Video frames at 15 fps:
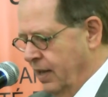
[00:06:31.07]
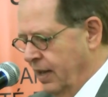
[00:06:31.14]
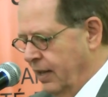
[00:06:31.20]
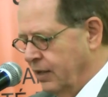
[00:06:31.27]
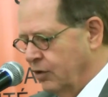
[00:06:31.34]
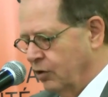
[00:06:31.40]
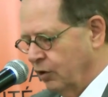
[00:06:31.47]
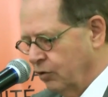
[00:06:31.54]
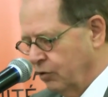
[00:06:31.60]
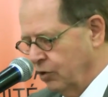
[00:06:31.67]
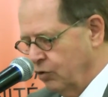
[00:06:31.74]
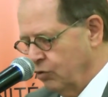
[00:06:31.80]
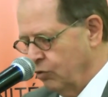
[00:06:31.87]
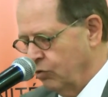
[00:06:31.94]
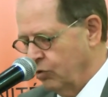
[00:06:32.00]
and
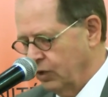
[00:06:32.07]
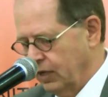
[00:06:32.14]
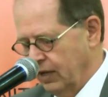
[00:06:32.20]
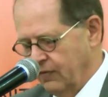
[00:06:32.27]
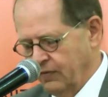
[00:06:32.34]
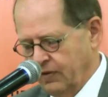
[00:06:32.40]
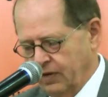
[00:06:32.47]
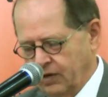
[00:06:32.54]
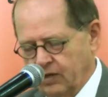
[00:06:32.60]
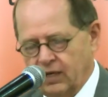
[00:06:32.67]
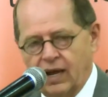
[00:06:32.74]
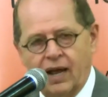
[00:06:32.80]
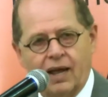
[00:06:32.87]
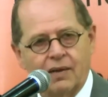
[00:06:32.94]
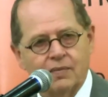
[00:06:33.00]
continue to give their
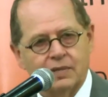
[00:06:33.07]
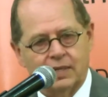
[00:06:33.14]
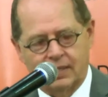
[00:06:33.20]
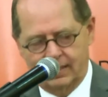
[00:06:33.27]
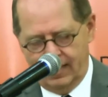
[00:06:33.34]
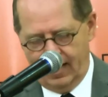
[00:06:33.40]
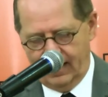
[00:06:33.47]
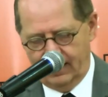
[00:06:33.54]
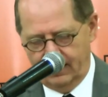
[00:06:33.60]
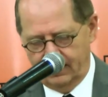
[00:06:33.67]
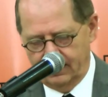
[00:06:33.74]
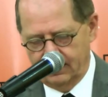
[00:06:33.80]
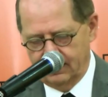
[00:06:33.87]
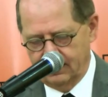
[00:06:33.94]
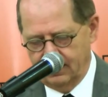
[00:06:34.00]
times and
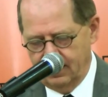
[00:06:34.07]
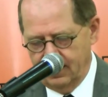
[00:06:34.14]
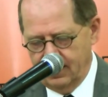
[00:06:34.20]
talents.